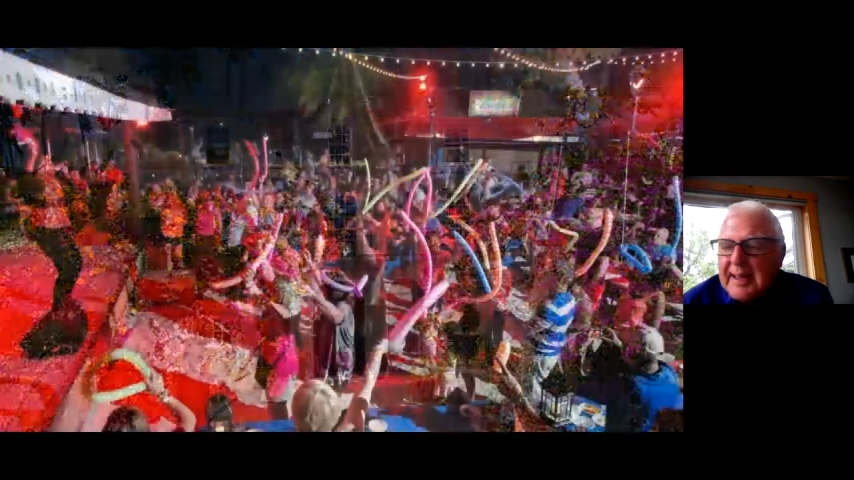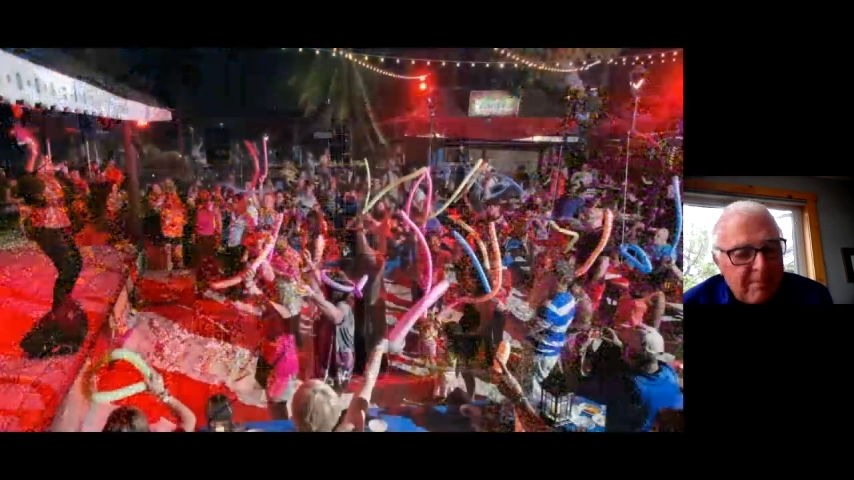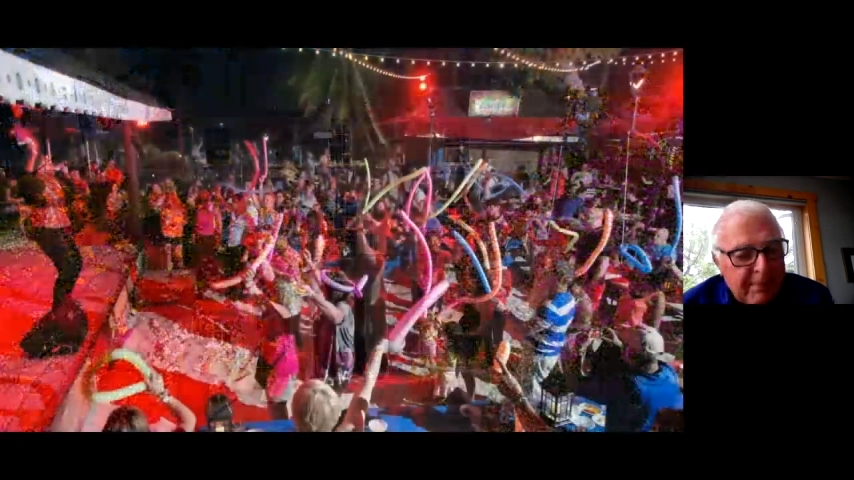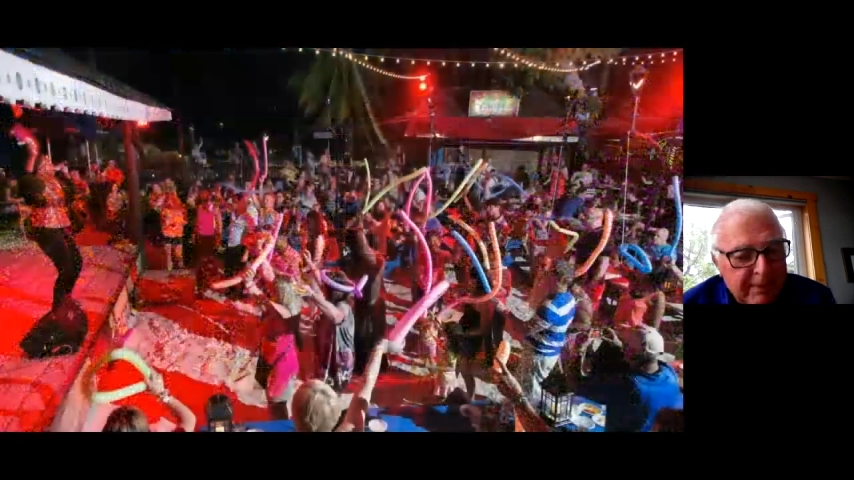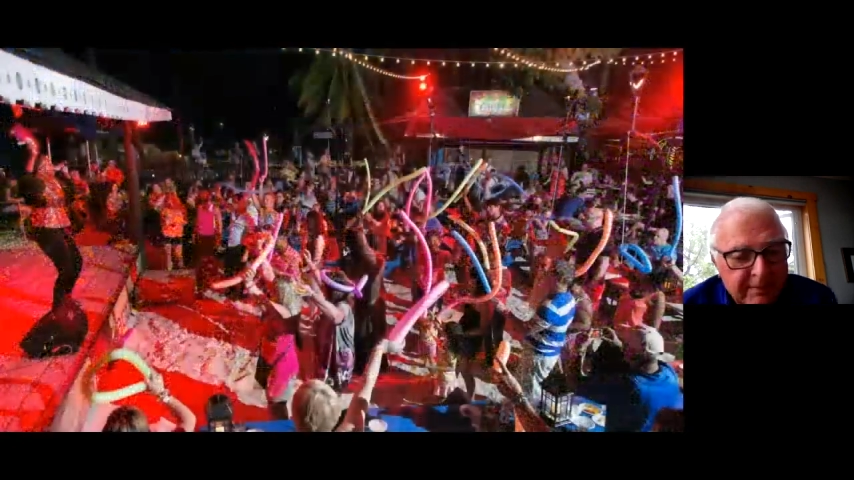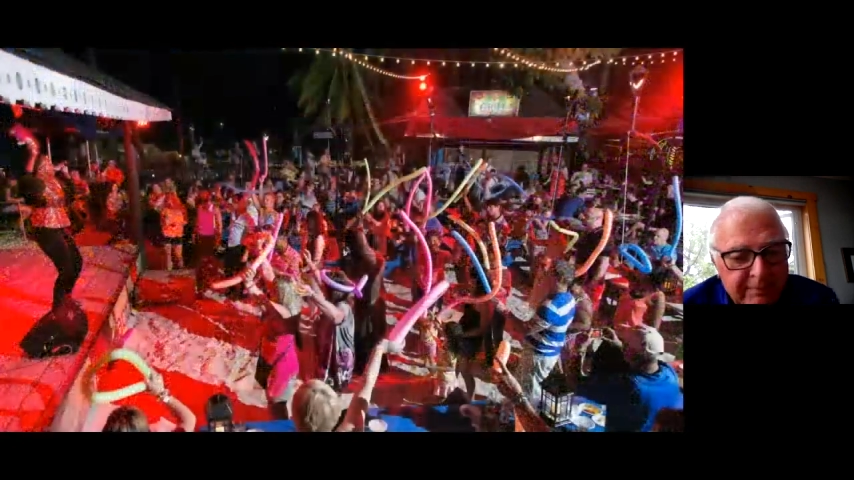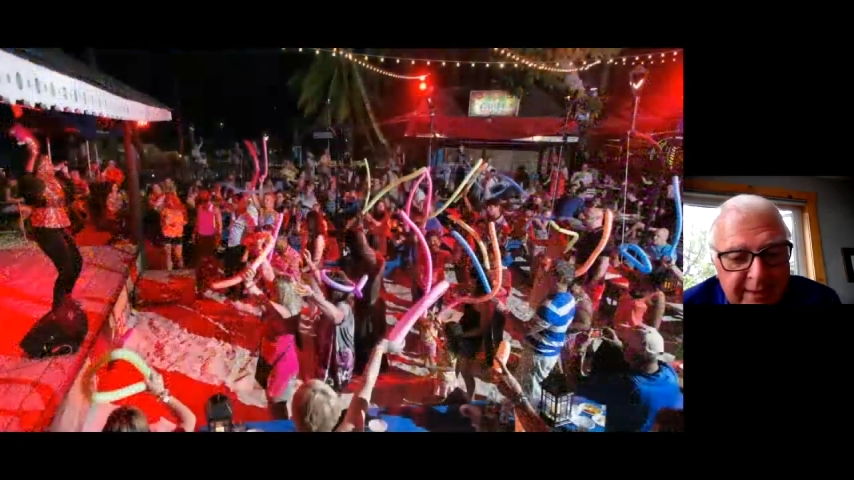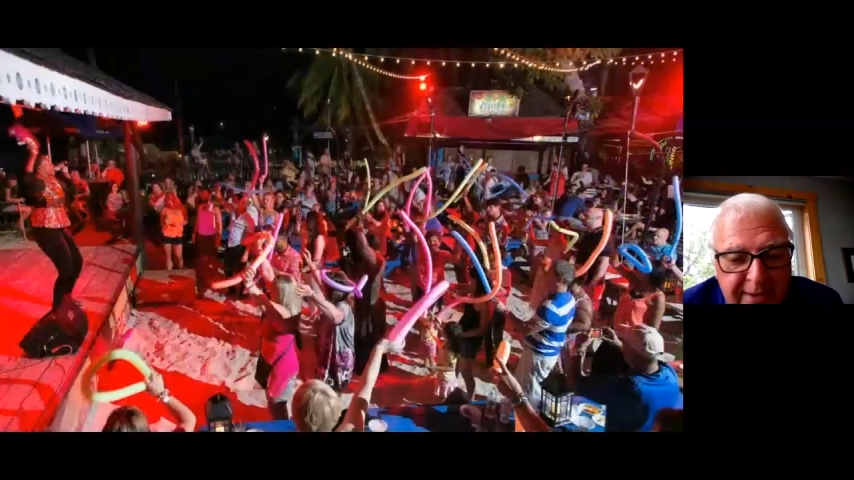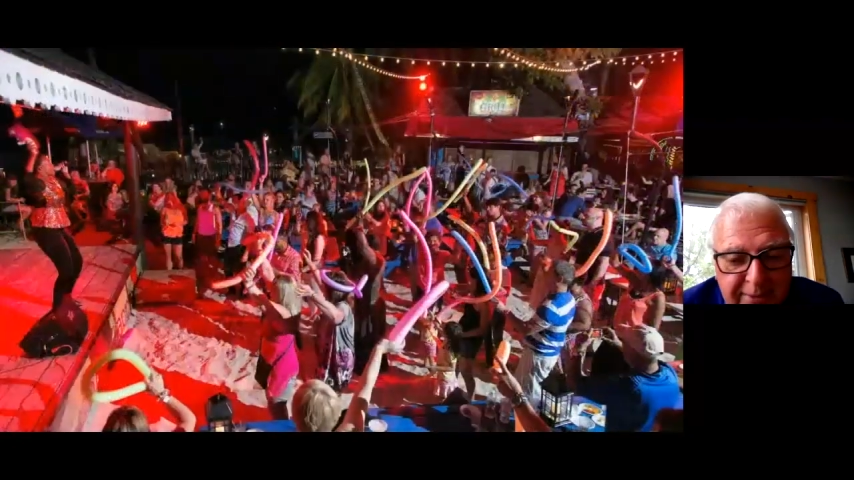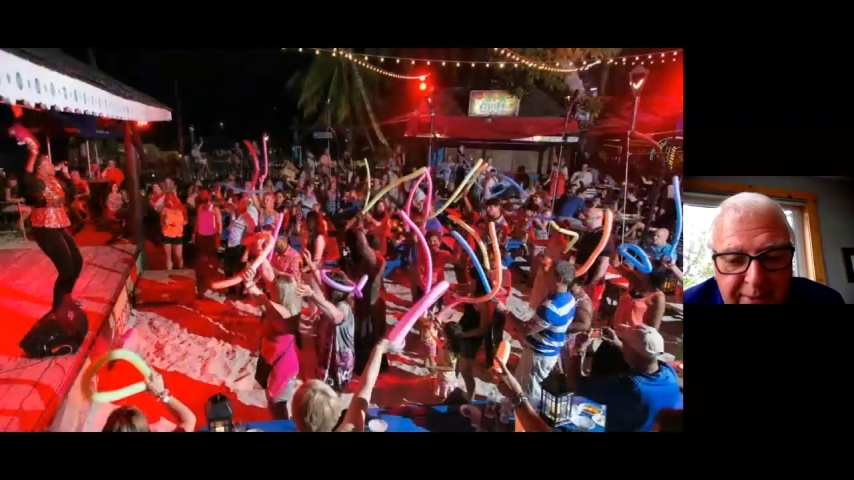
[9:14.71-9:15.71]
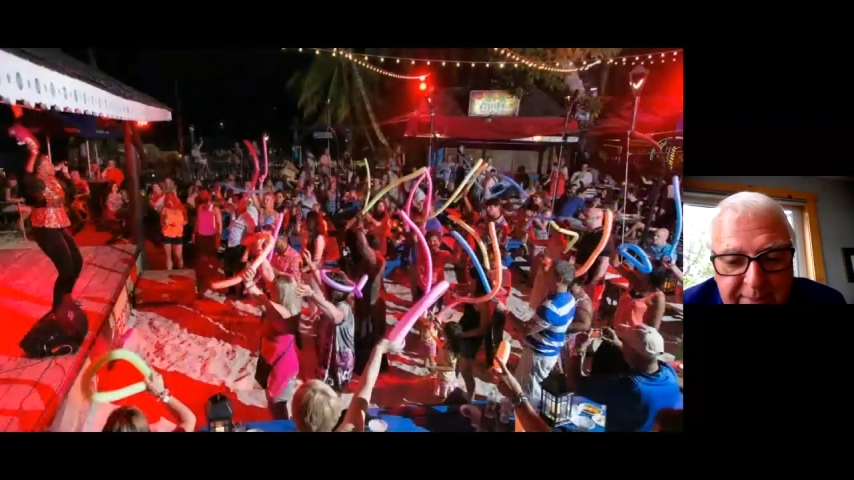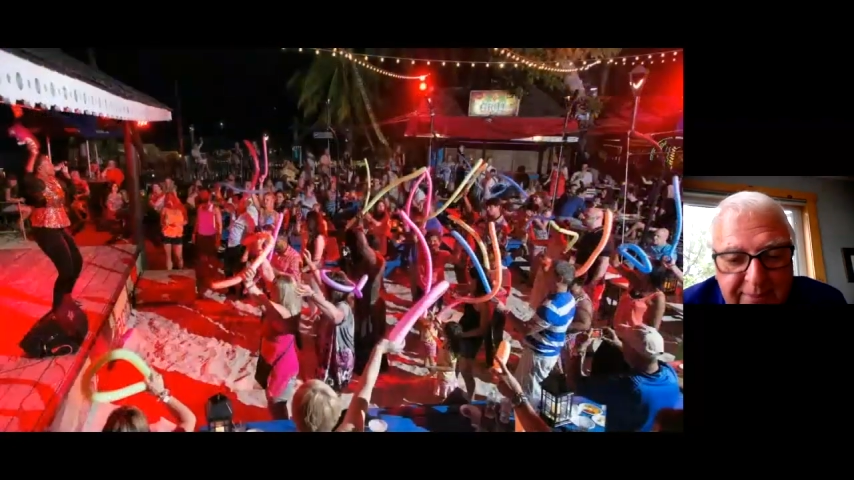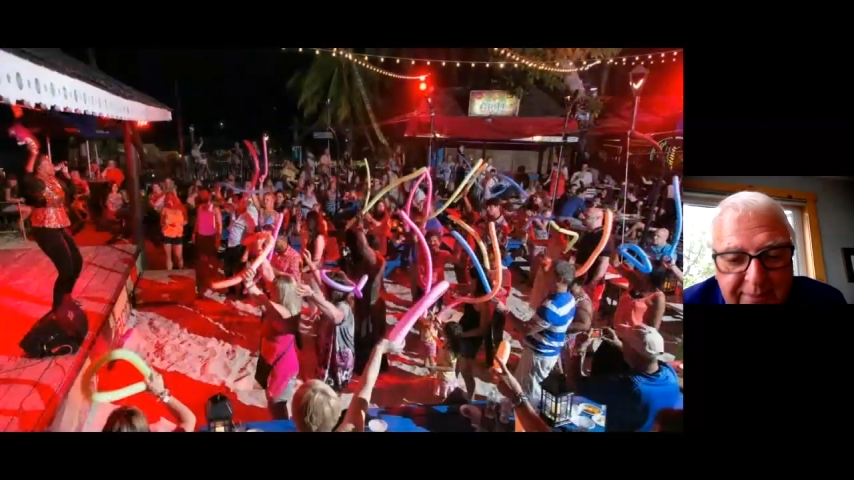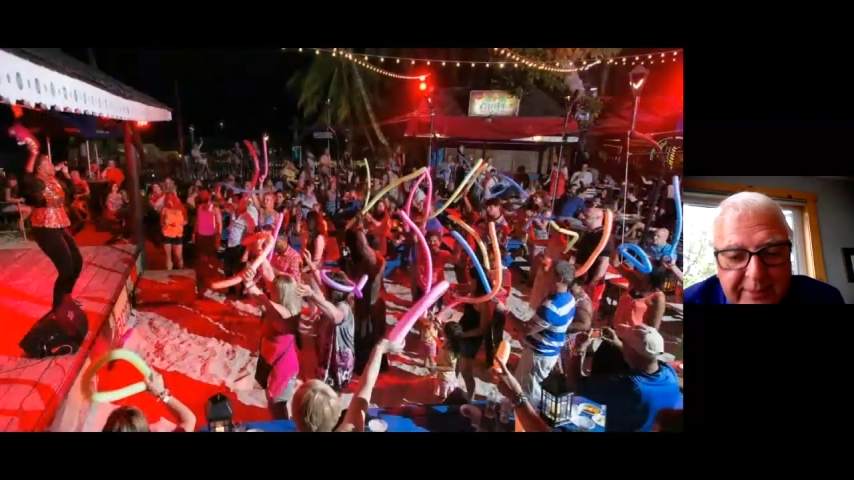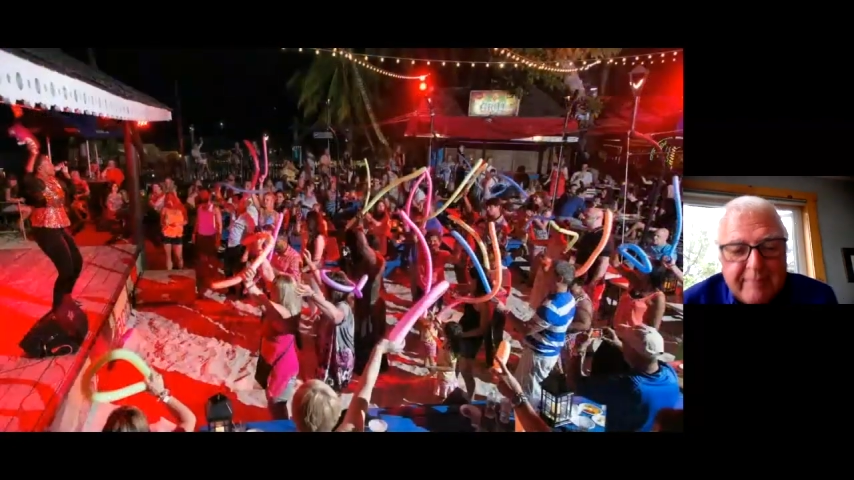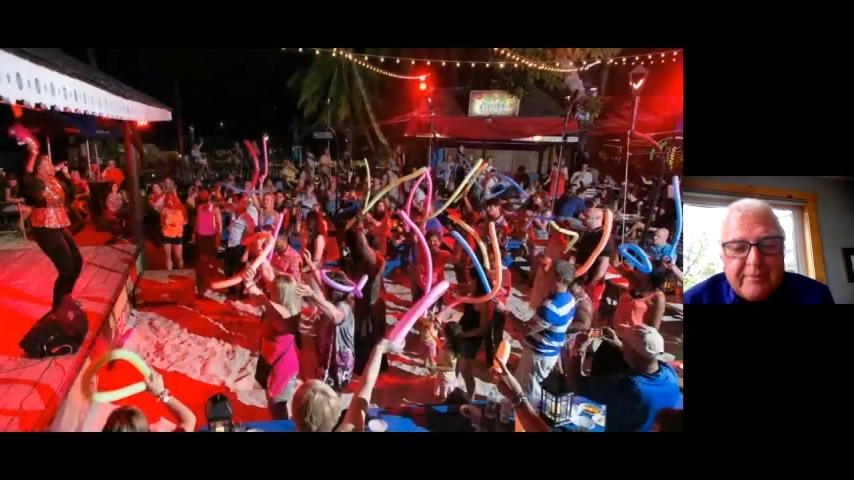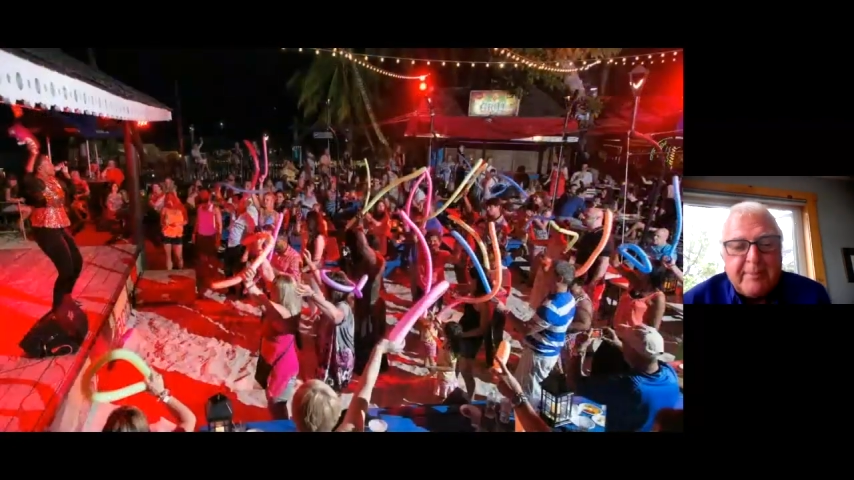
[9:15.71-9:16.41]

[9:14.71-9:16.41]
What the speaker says: It was actually built in Vancouver, for